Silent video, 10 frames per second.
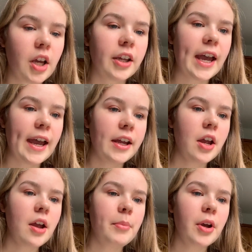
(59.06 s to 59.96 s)
Okay.
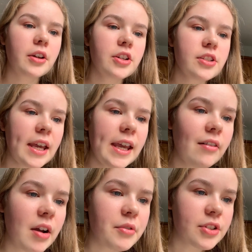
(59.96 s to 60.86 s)
But because
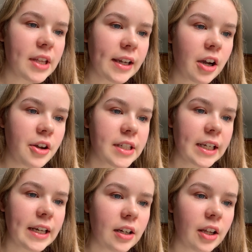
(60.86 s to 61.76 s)
here I was
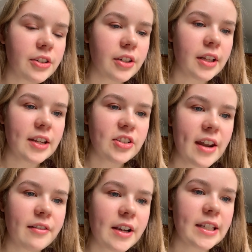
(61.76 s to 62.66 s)
encoding in a London and then
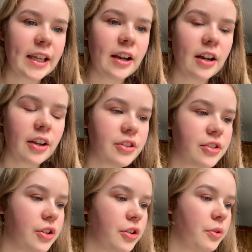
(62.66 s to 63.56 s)
generating in a London
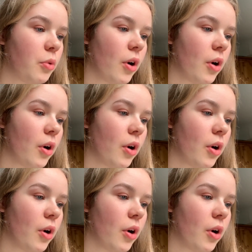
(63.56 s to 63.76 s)
too.